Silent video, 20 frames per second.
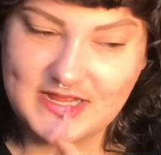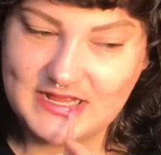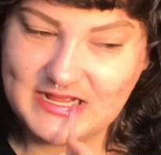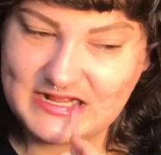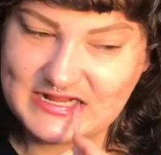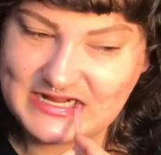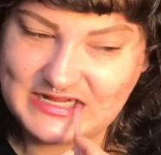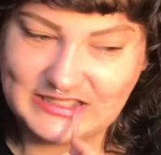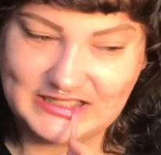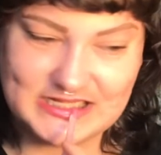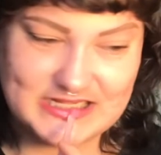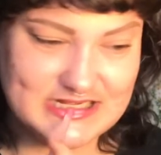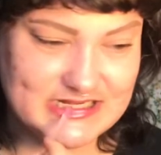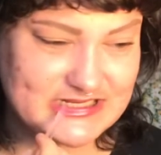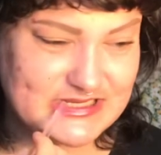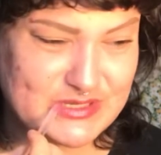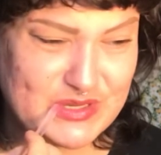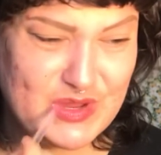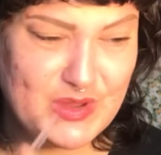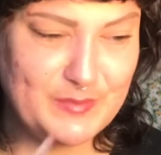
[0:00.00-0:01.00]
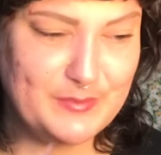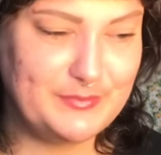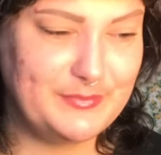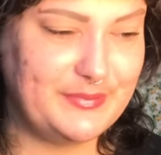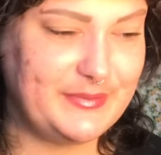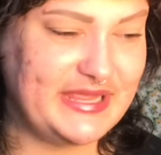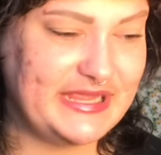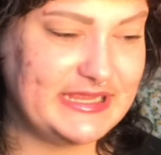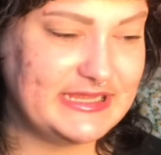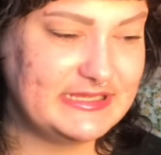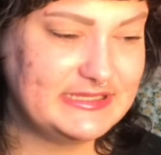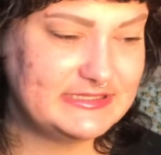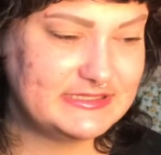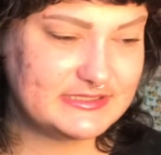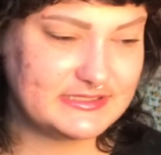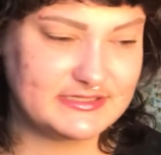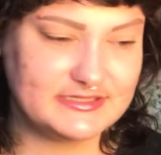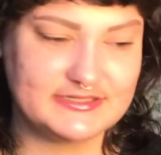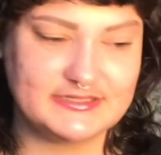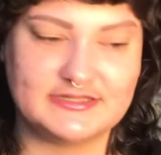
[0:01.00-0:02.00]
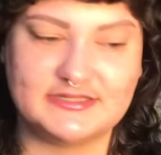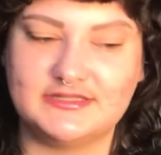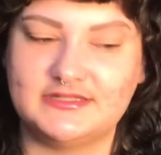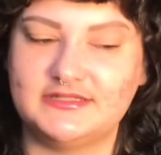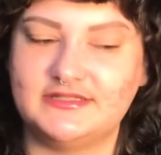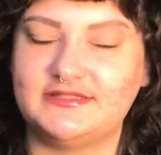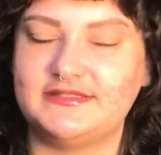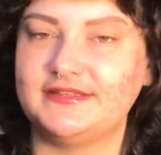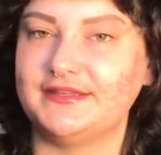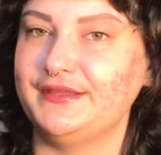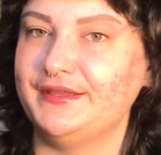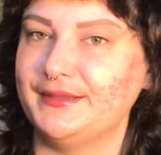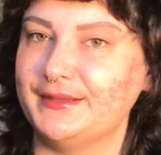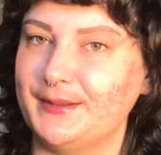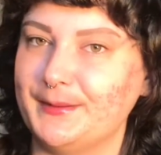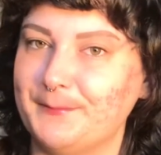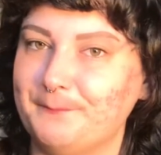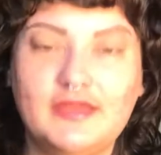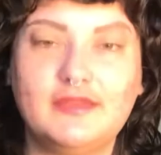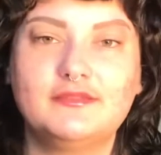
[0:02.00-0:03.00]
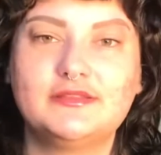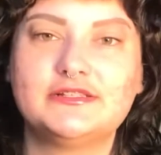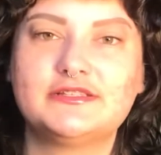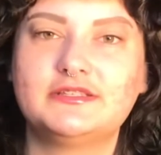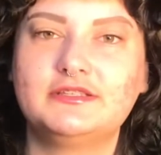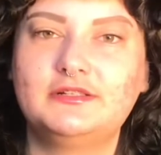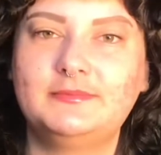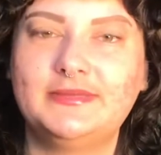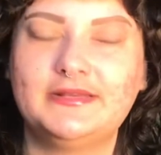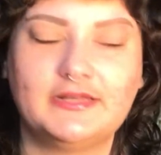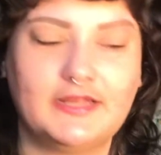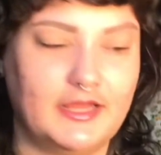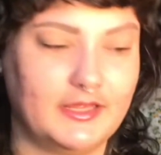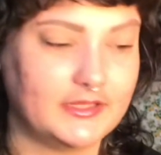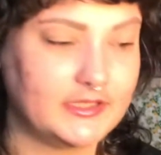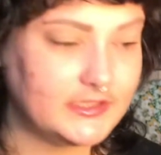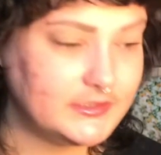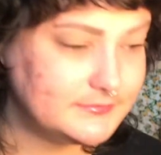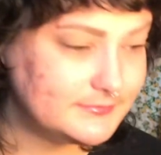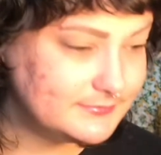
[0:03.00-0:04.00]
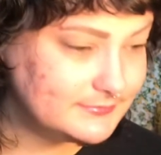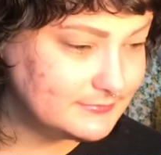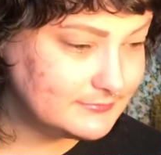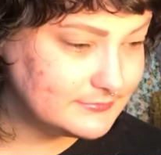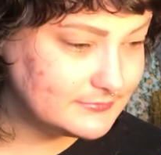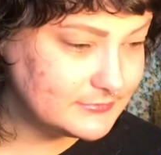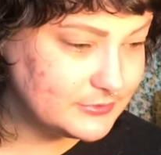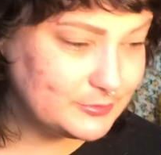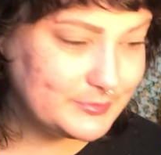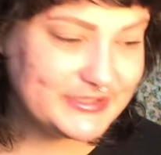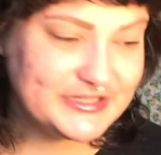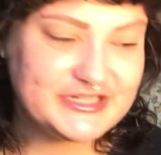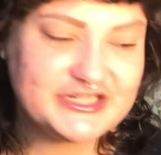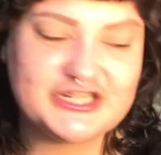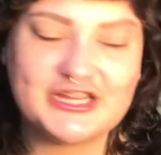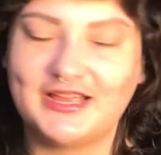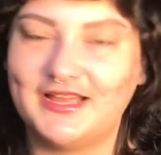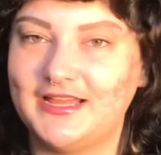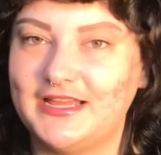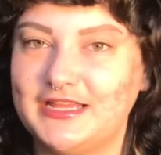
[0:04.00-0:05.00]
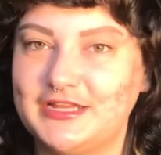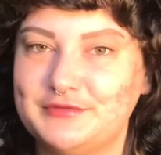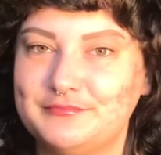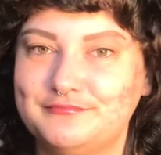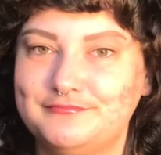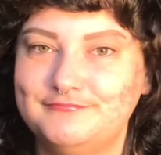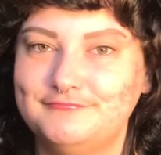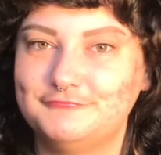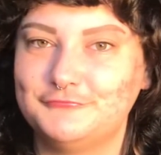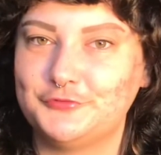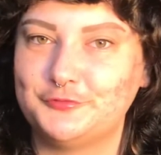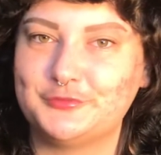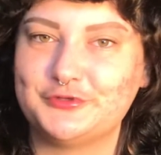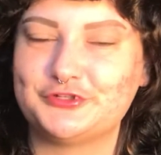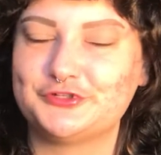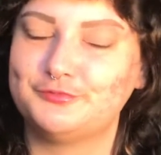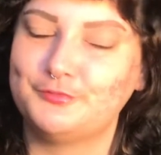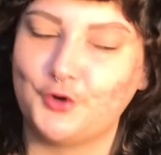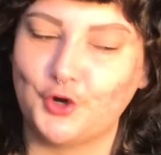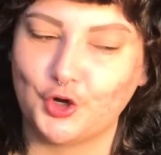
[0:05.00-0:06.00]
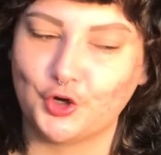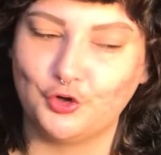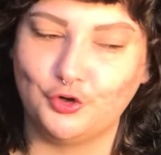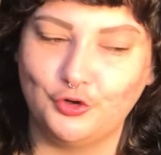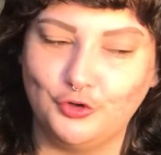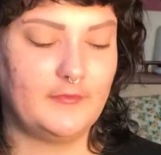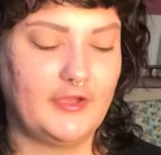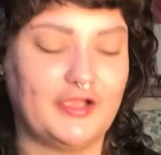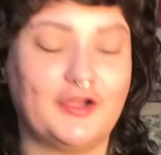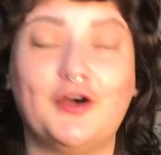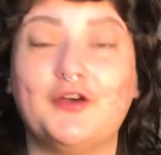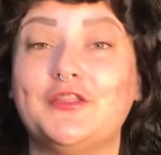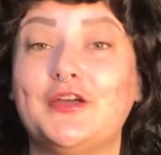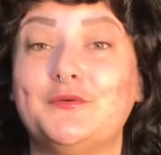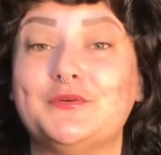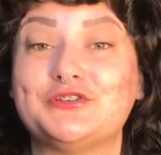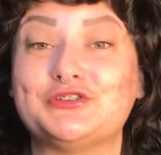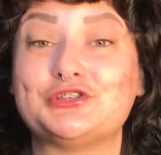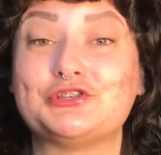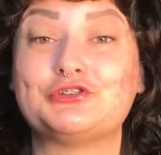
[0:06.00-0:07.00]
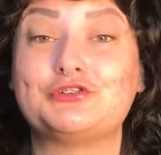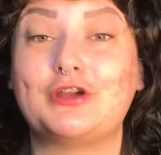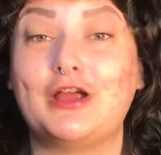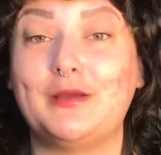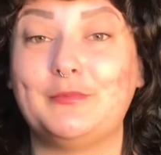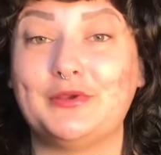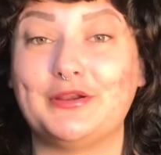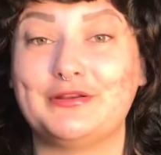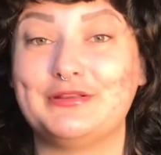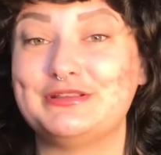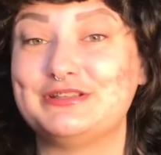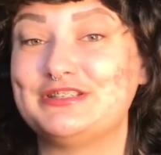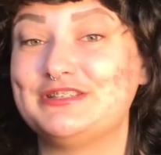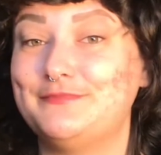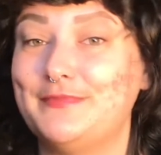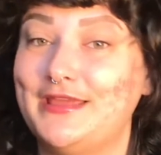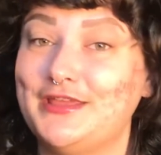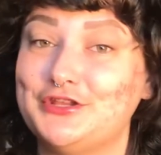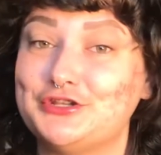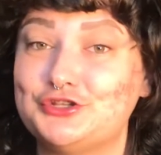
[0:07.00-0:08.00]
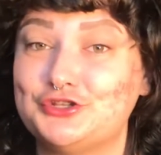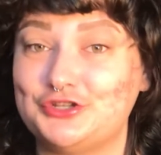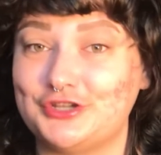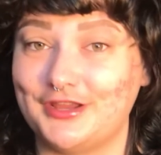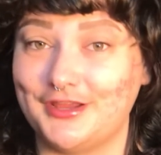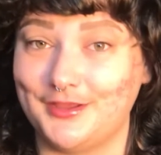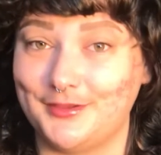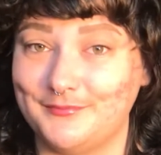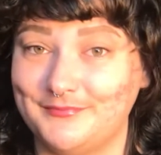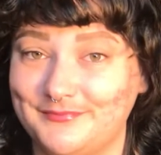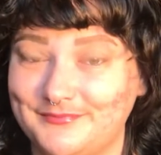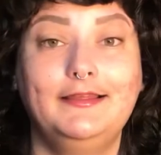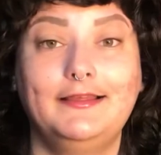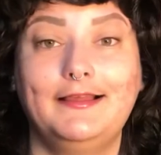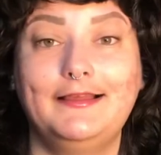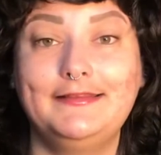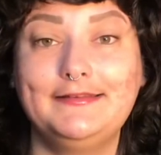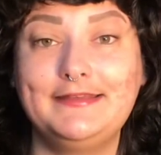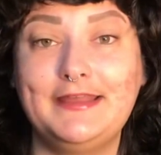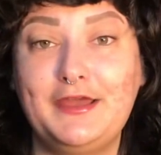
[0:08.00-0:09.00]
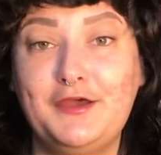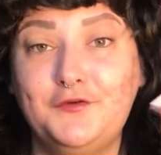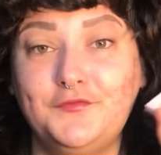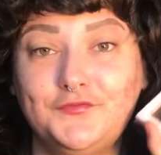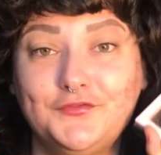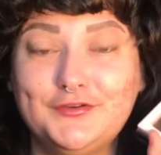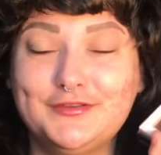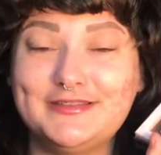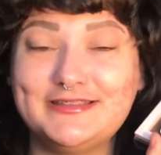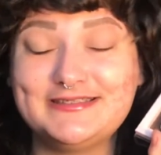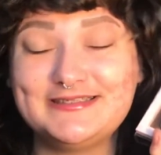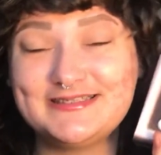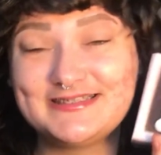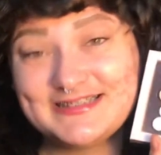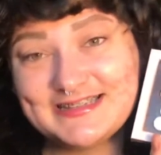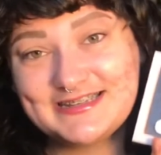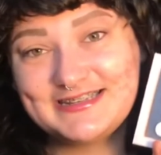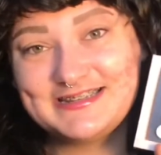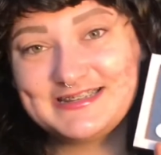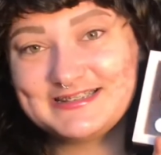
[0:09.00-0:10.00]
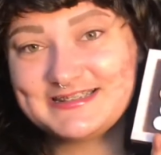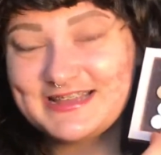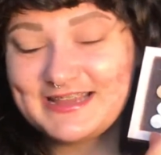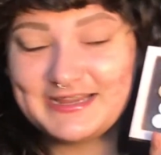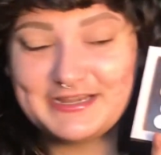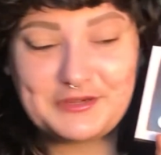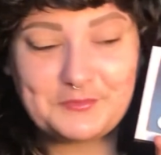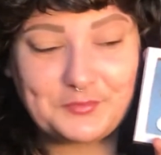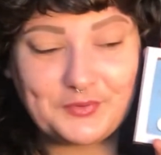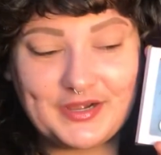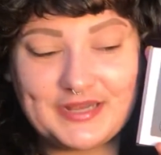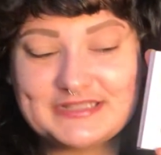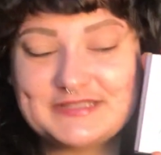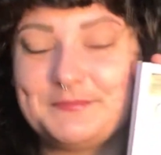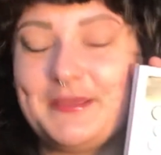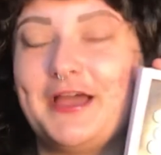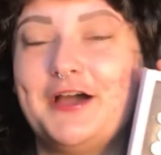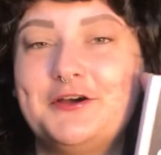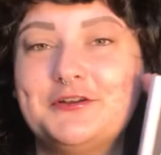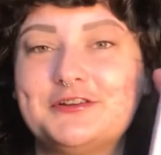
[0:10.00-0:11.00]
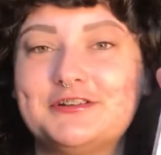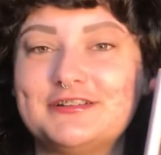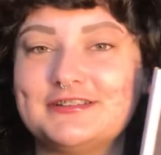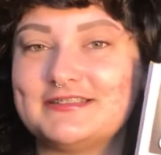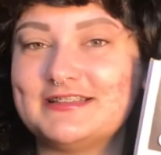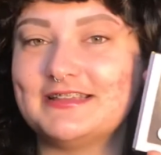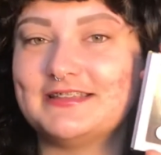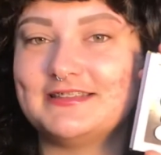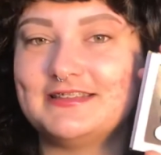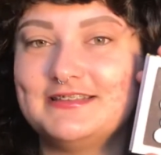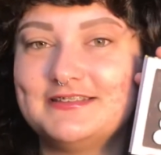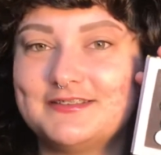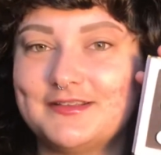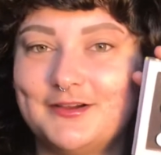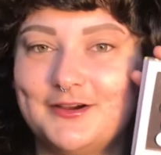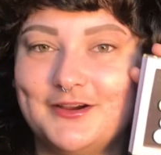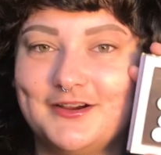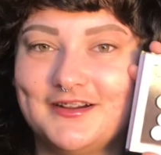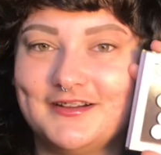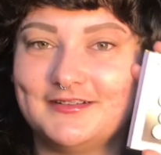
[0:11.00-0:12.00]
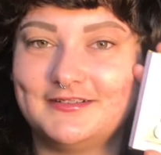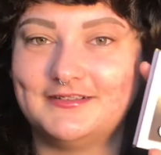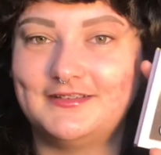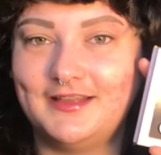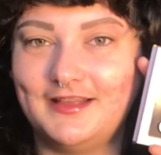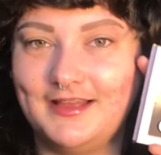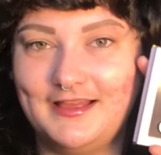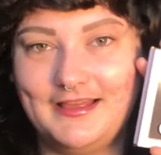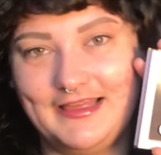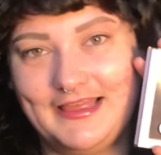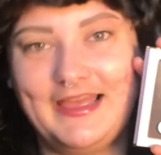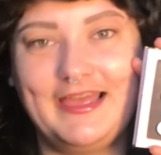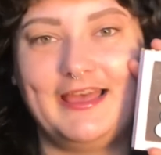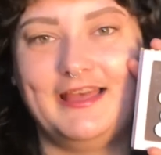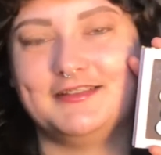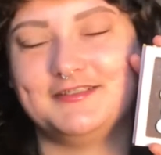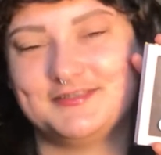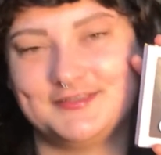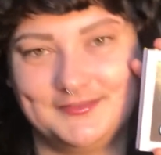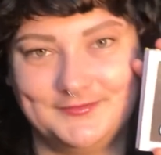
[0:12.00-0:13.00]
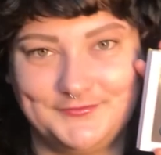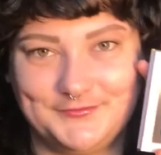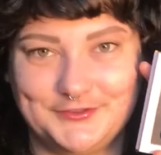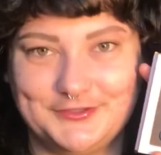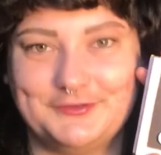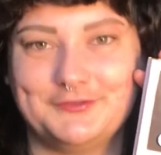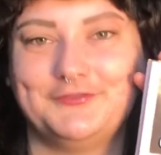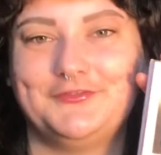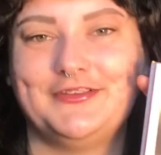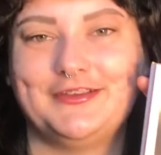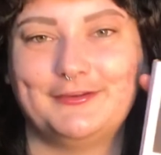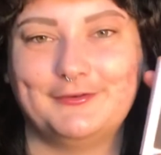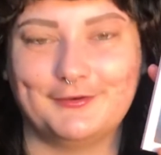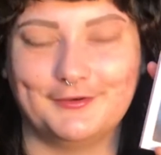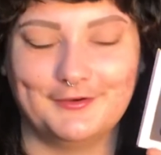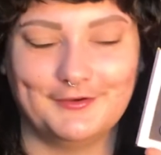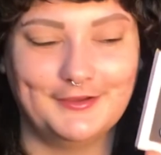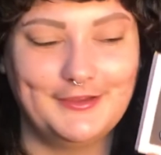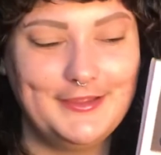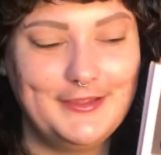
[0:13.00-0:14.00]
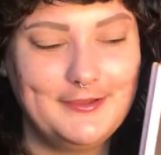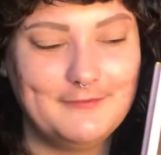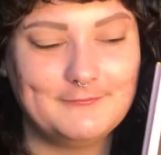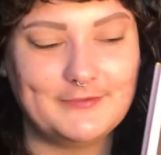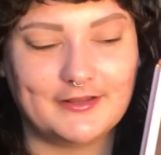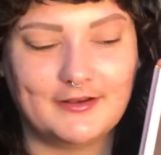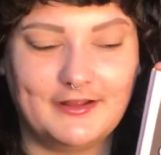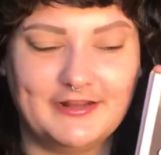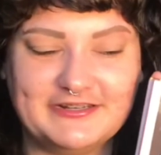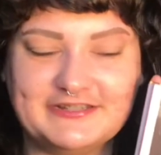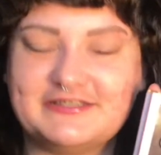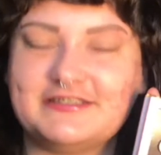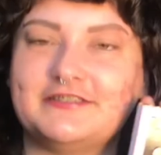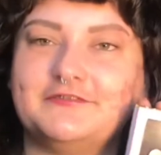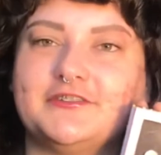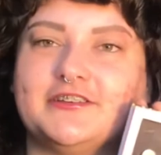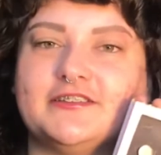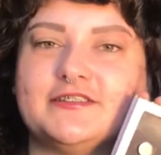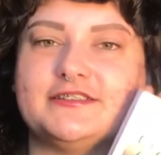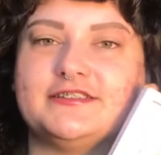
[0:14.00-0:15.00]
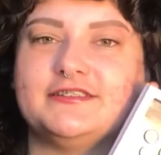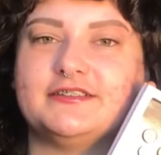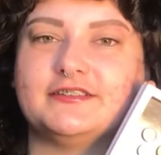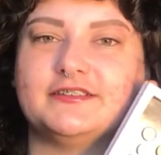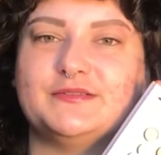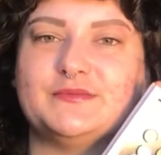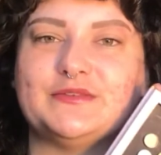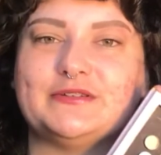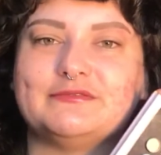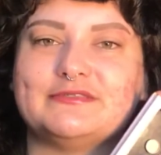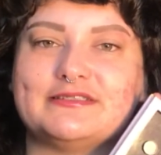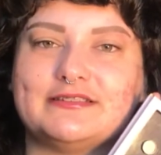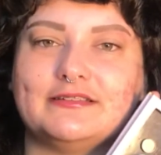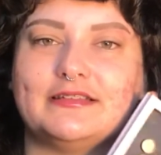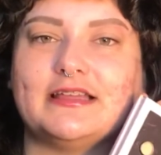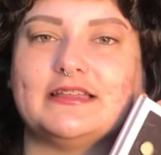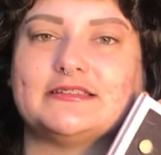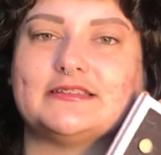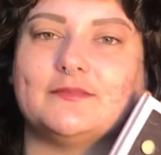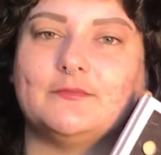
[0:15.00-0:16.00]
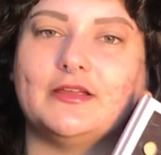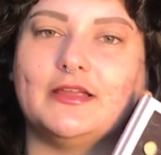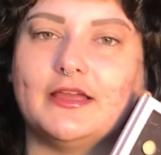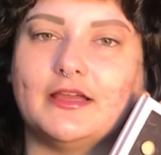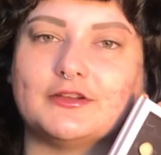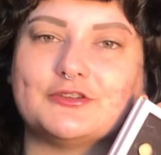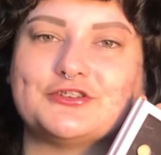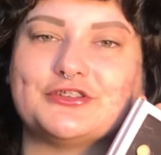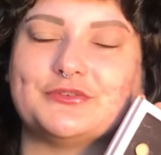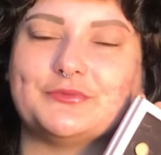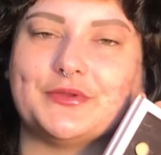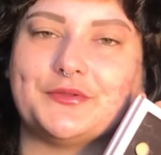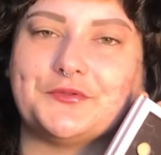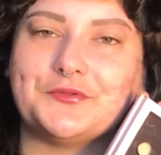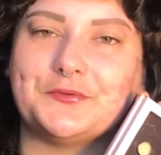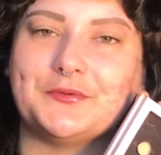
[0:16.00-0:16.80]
gloss base, because damn. There's a little bit of color, a little bit of shine, a little bit of sparkle. I call that one Strawberry Space Jam. And now for the teeny tiny pressed powders. Like, these are a hat for your finger, but honestly, realistically, when was the last time I actually went through an